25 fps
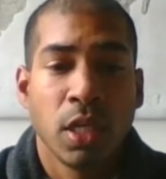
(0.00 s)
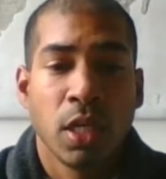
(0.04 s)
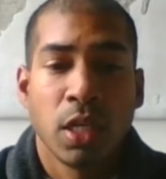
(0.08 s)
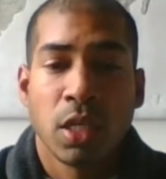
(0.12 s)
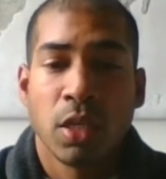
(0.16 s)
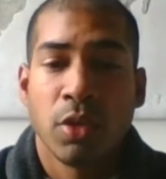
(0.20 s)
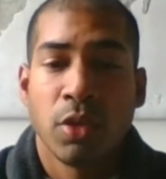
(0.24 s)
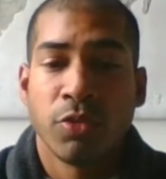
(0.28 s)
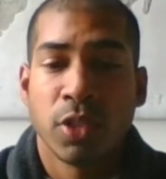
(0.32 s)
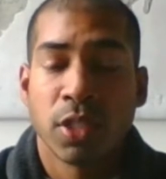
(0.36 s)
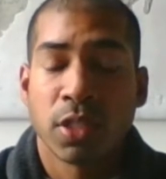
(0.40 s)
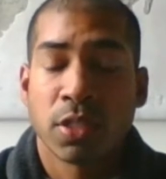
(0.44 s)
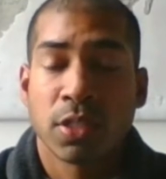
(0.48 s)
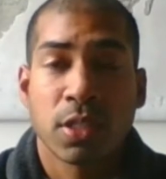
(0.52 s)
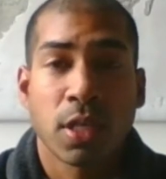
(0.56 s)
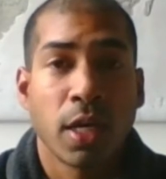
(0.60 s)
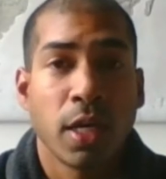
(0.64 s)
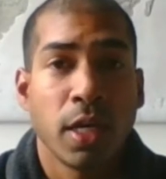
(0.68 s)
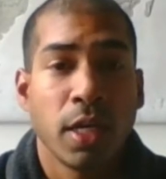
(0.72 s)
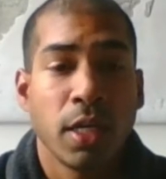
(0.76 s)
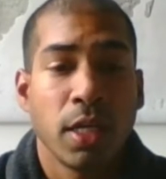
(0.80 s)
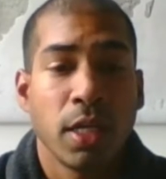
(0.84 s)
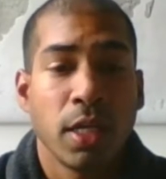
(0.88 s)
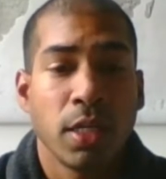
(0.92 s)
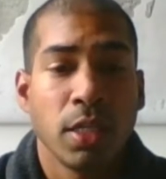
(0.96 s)
you've
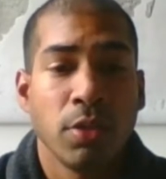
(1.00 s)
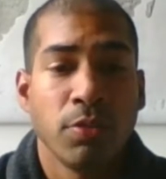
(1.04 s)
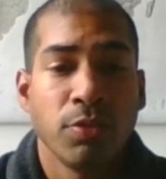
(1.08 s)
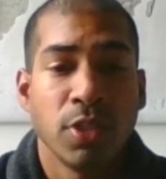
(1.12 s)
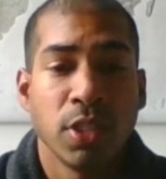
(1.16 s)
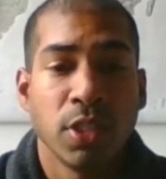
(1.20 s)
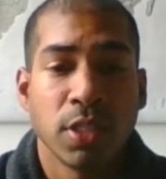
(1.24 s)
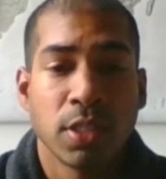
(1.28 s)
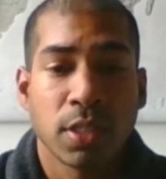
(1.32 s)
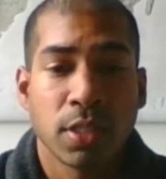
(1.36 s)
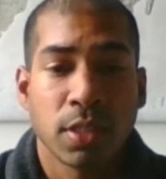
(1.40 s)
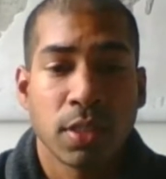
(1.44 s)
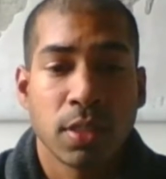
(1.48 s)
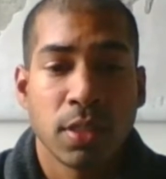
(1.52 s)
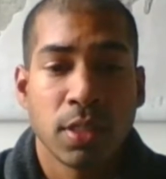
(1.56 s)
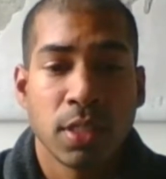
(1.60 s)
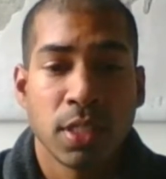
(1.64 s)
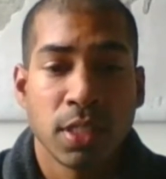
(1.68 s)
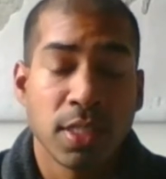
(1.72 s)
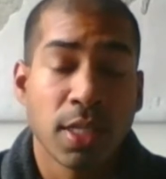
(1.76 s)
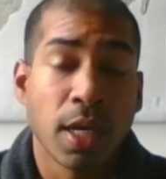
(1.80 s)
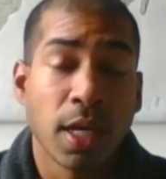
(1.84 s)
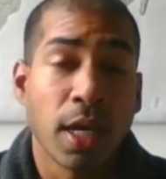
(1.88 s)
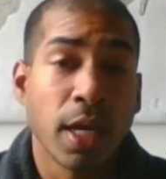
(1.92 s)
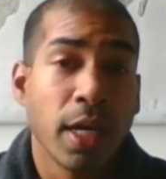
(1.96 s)

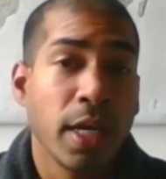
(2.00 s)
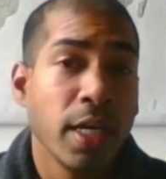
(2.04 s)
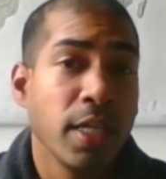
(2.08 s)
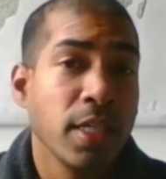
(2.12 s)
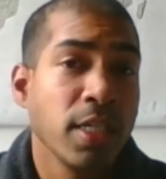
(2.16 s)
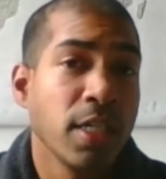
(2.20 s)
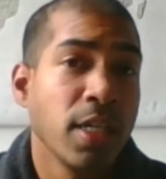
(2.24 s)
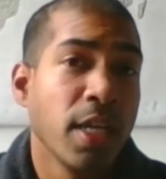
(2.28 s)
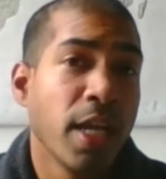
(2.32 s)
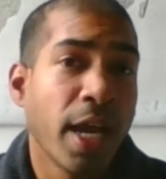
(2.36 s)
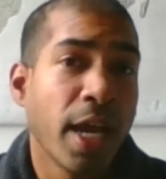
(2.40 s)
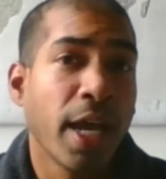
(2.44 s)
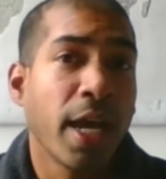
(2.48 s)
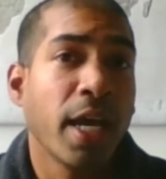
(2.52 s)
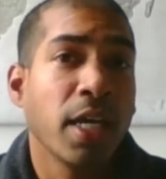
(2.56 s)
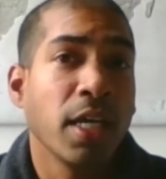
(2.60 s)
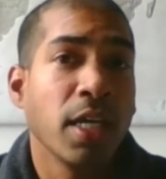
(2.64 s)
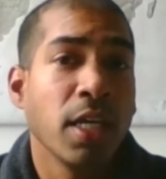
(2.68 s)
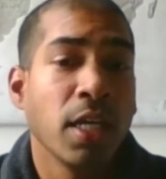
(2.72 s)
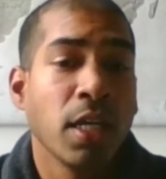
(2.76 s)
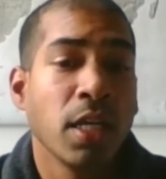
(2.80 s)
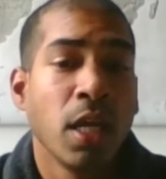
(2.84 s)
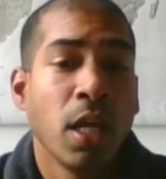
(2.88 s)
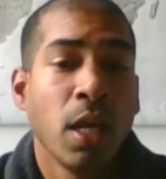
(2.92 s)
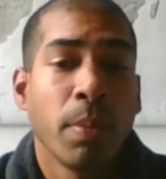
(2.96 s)
designed and
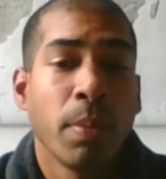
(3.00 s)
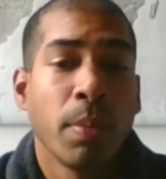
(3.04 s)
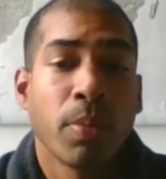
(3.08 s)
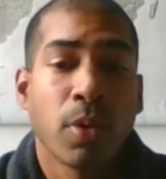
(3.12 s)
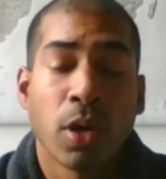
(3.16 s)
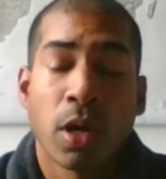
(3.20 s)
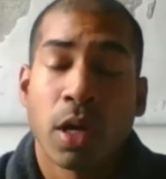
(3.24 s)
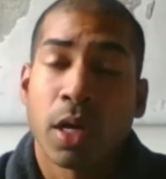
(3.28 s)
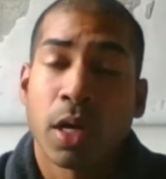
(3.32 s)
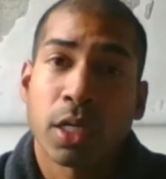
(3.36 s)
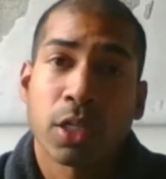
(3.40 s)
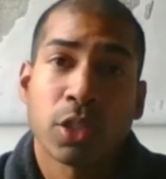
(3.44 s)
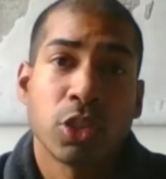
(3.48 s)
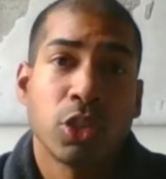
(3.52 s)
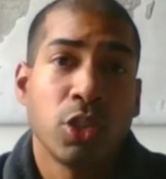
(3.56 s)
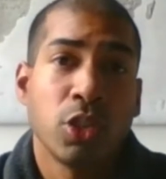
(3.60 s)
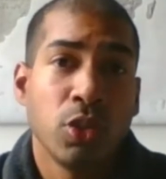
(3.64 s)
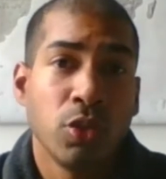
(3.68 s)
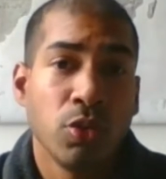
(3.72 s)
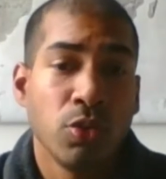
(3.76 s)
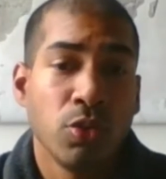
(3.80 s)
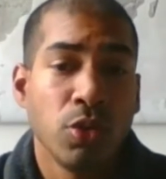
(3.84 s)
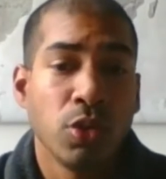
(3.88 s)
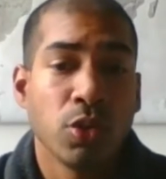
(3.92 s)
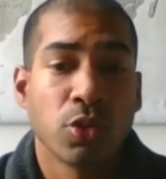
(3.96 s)
added products
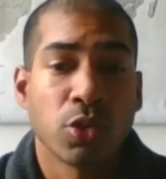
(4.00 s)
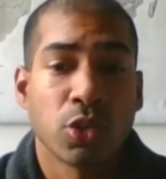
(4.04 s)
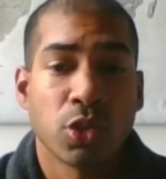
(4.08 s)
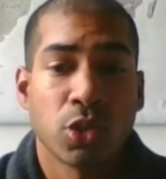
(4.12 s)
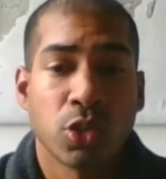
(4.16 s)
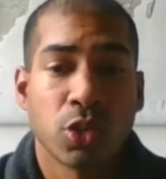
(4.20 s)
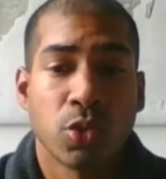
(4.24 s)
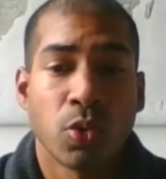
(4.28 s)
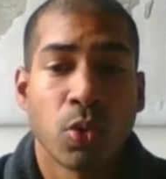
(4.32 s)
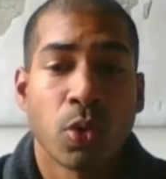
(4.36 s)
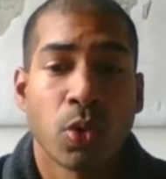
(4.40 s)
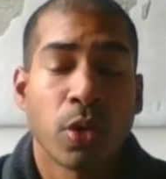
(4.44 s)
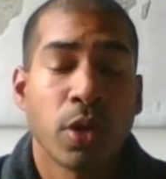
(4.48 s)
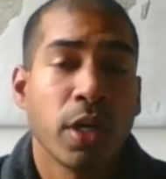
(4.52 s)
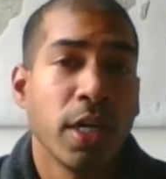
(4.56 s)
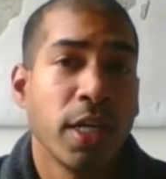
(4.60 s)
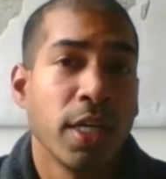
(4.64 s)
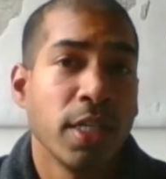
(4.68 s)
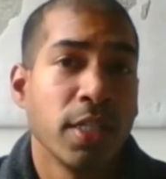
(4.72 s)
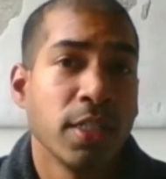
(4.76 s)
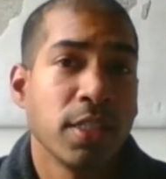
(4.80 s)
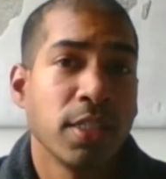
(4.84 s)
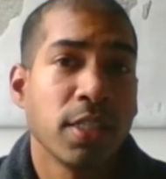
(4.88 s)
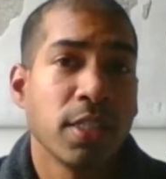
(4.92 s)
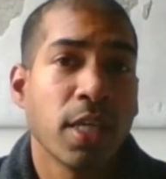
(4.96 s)
to your store
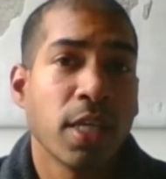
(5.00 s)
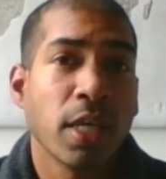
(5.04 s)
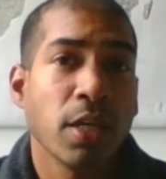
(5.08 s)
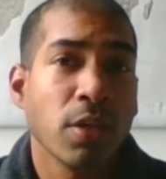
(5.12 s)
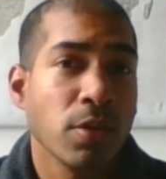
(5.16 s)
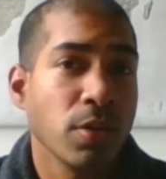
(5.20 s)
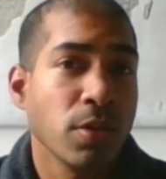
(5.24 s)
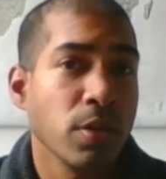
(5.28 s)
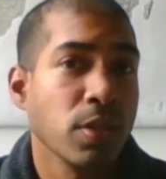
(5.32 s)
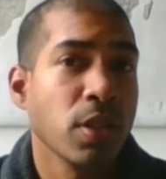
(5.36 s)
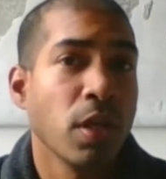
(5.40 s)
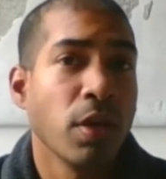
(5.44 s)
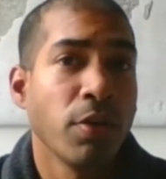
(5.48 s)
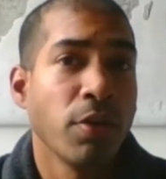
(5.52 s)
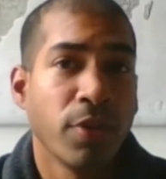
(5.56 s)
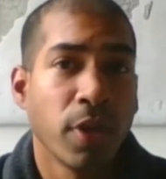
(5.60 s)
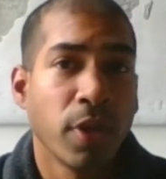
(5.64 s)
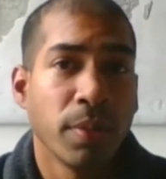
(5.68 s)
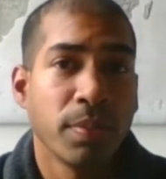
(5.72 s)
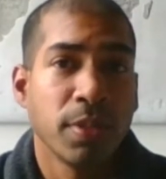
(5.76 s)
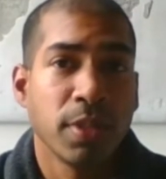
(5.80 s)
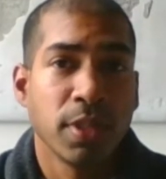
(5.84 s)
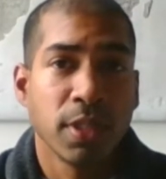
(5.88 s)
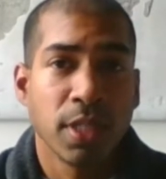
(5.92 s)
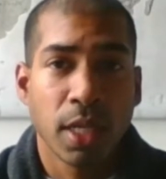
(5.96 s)
and set yourself
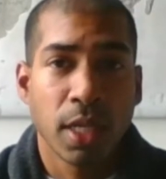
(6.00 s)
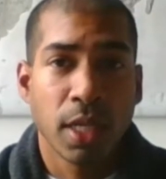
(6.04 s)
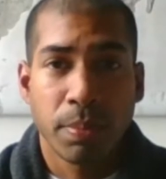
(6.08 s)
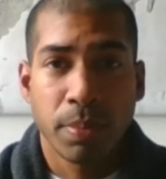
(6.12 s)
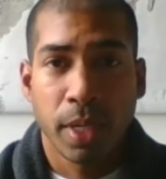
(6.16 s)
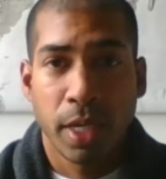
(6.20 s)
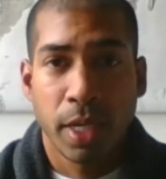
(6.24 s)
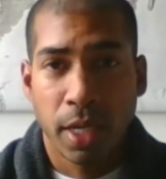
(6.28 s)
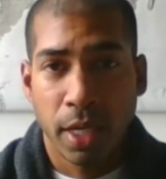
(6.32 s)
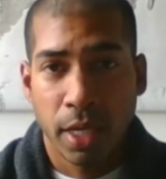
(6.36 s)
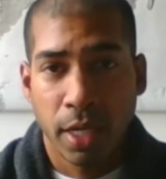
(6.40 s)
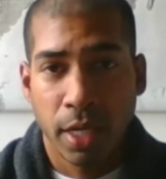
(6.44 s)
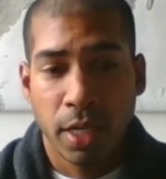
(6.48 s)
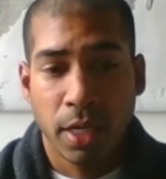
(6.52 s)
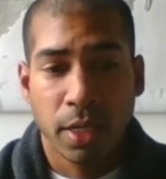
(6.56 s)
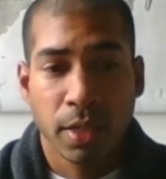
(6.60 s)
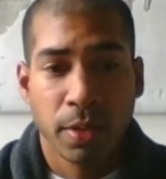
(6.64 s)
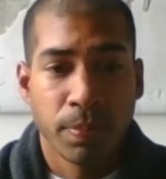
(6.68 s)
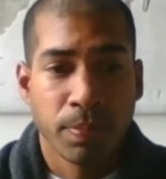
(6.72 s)
up to get paid.